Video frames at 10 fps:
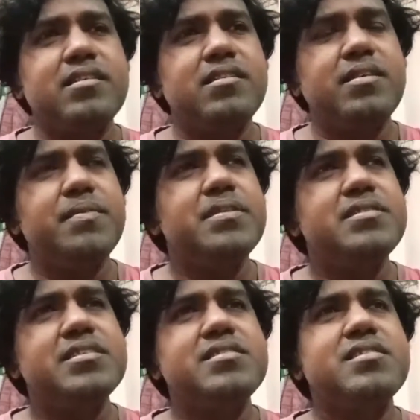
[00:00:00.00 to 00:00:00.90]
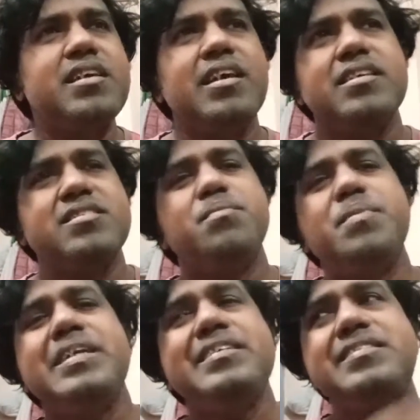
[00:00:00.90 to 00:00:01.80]
Now, even just
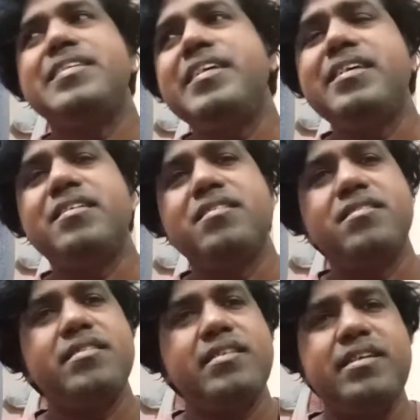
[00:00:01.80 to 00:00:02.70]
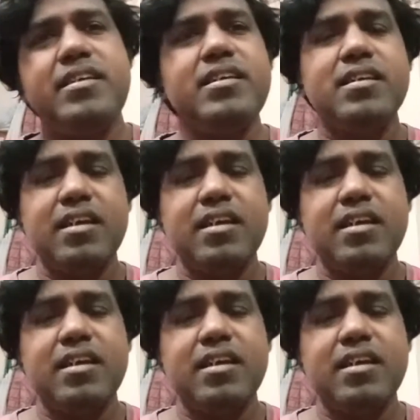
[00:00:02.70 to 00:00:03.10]
somebody say he